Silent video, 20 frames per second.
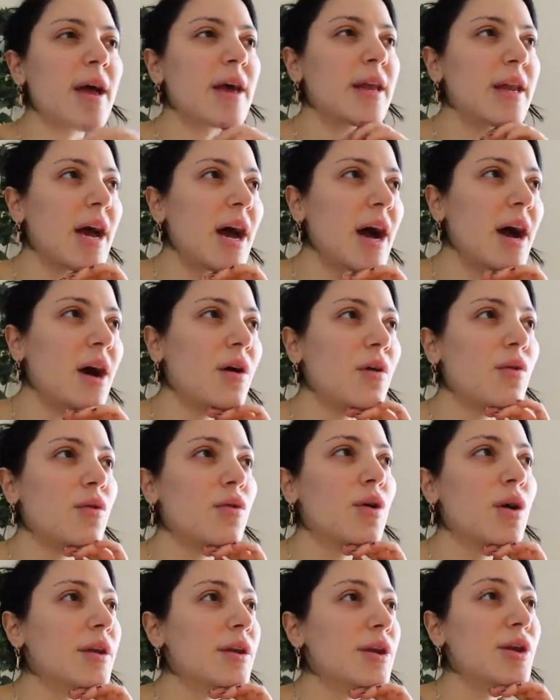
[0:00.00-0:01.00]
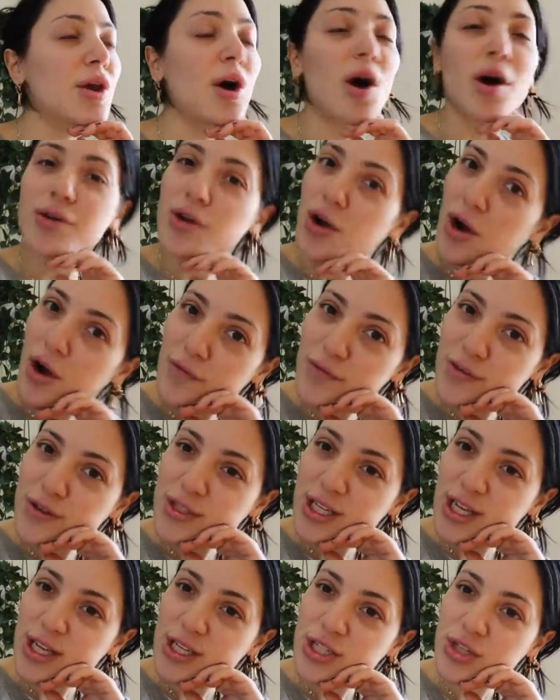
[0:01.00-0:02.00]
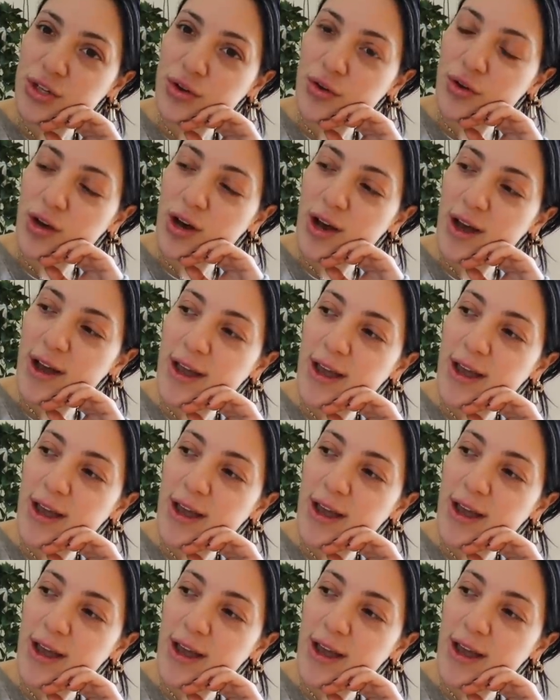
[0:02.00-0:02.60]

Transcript: and how non-confrontational I